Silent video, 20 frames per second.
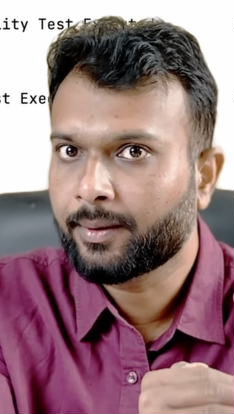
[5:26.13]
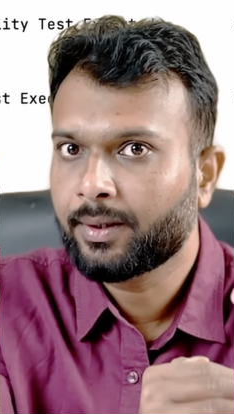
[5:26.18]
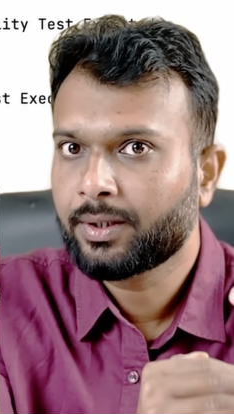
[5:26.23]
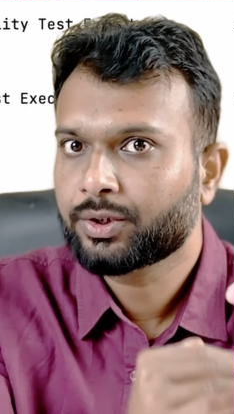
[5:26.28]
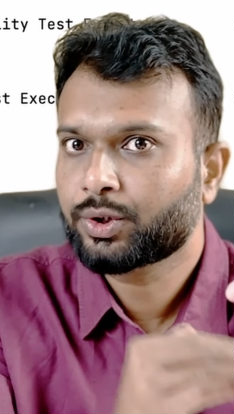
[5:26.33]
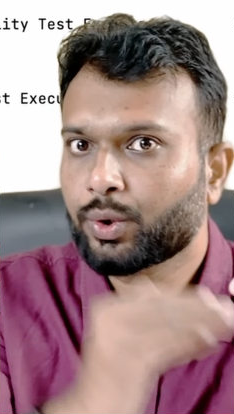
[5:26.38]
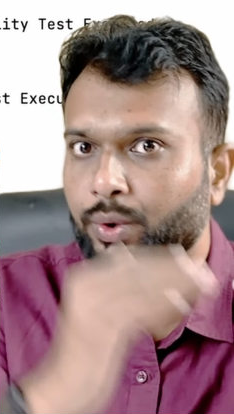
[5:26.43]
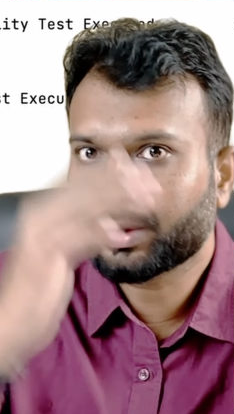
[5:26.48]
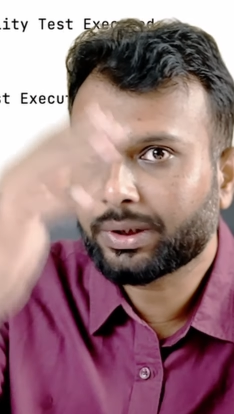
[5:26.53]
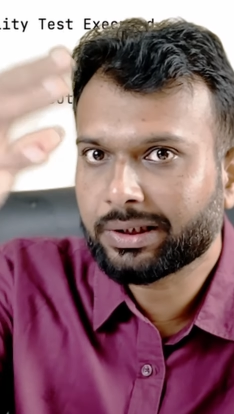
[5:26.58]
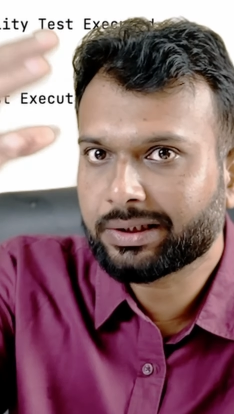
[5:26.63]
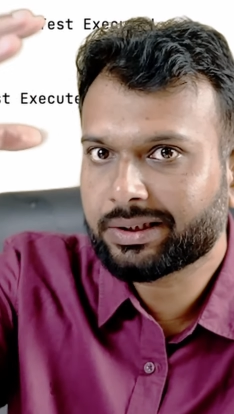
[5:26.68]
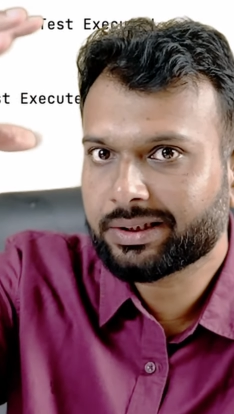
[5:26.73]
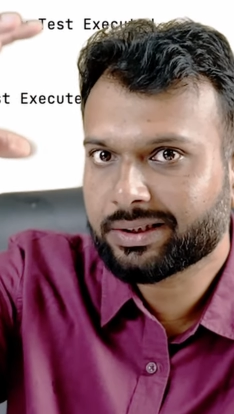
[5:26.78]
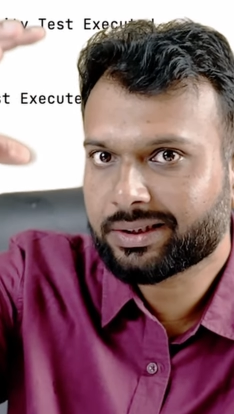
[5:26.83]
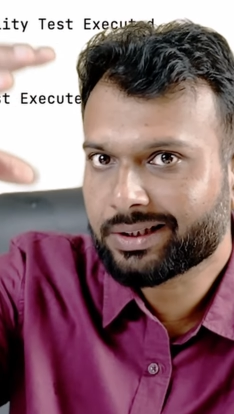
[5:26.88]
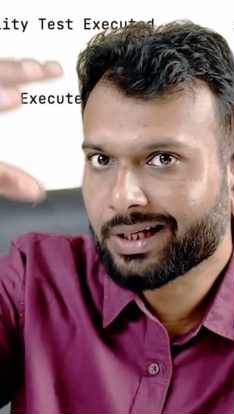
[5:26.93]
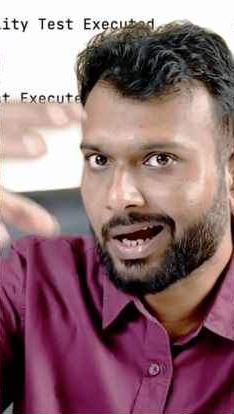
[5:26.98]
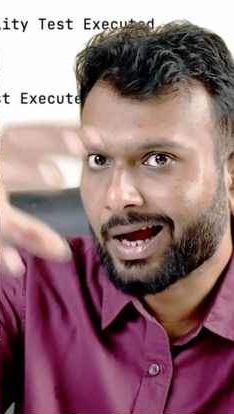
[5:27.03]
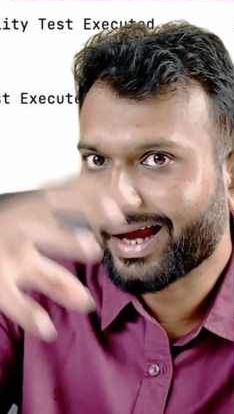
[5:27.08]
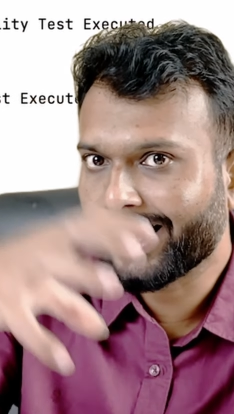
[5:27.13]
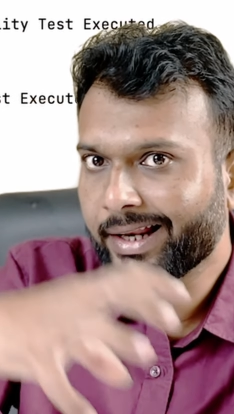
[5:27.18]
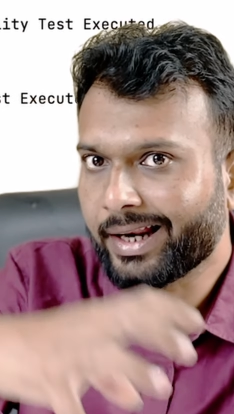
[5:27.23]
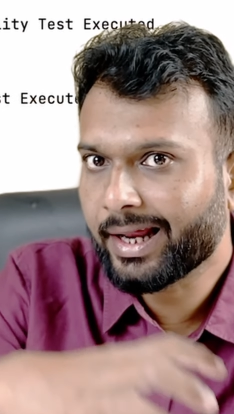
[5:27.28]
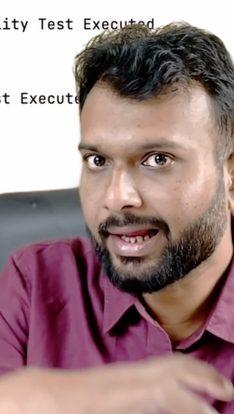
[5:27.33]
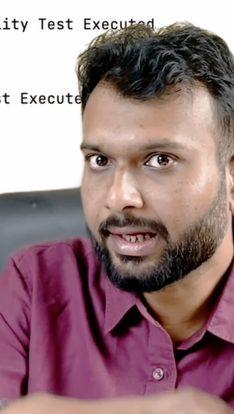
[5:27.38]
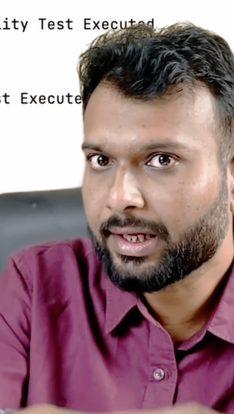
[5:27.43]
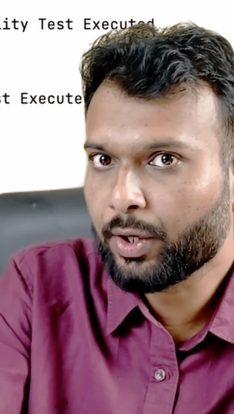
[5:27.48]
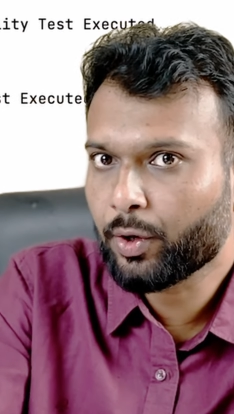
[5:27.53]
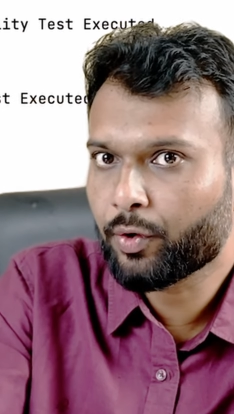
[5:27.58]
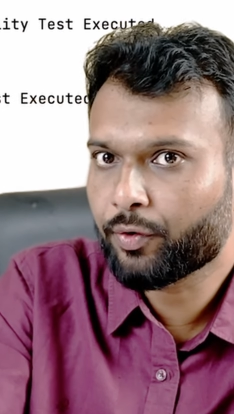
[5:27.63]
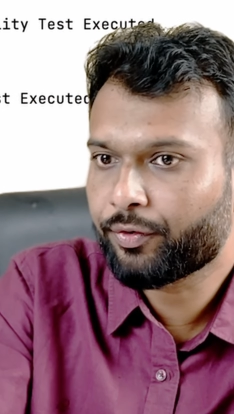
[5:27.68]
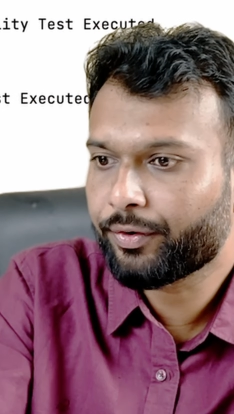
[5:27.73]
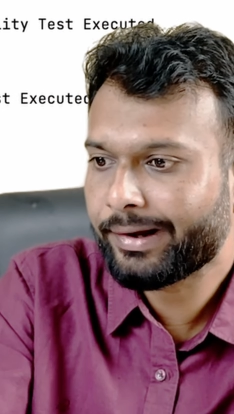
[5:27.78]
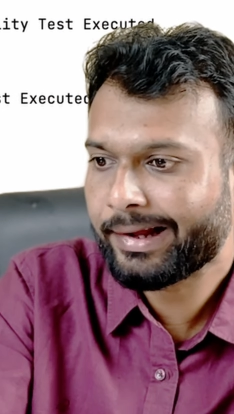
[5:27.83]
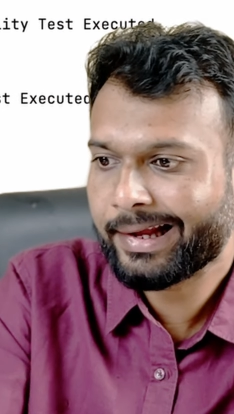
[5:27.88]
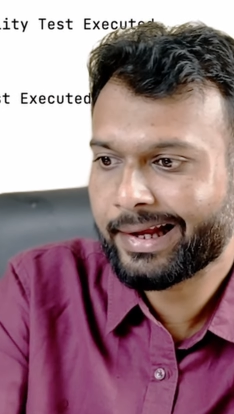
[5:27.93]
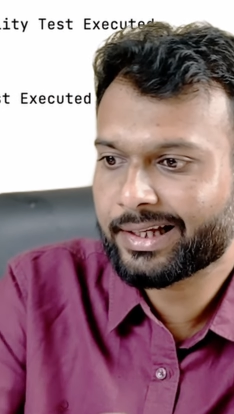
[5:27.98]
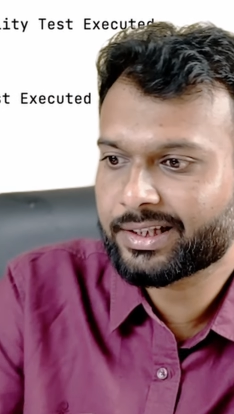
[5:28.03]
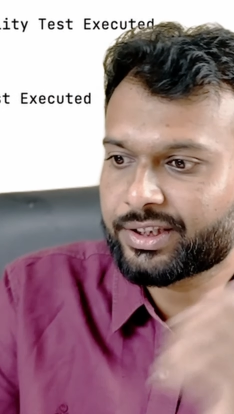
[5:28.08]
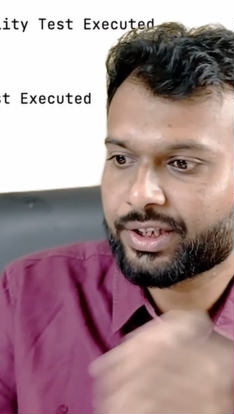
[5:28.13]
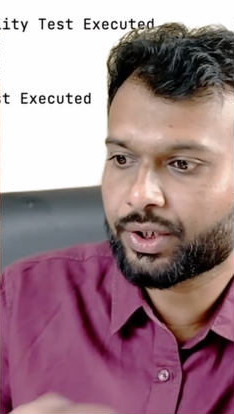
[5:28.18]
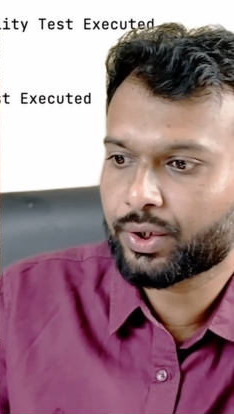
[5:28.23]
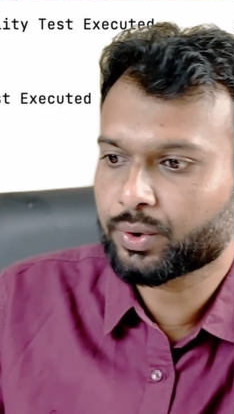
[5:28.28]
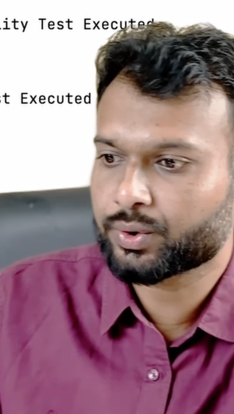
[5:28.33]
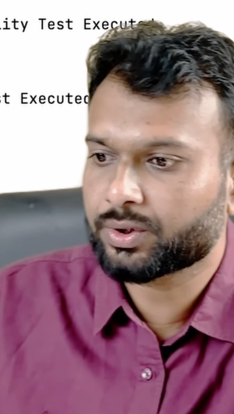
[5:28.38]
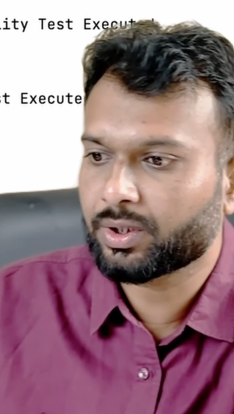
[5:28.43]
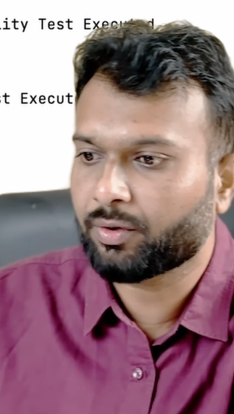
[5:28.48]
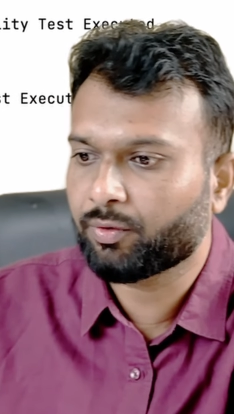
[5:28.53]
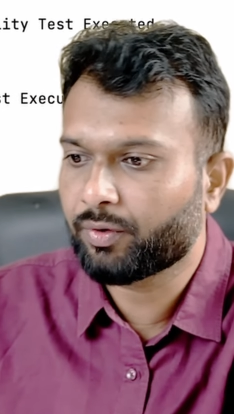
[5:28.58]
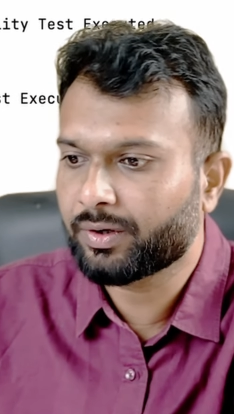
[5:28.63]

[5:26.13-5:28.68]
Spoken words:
So this is the hierarchy of a execution.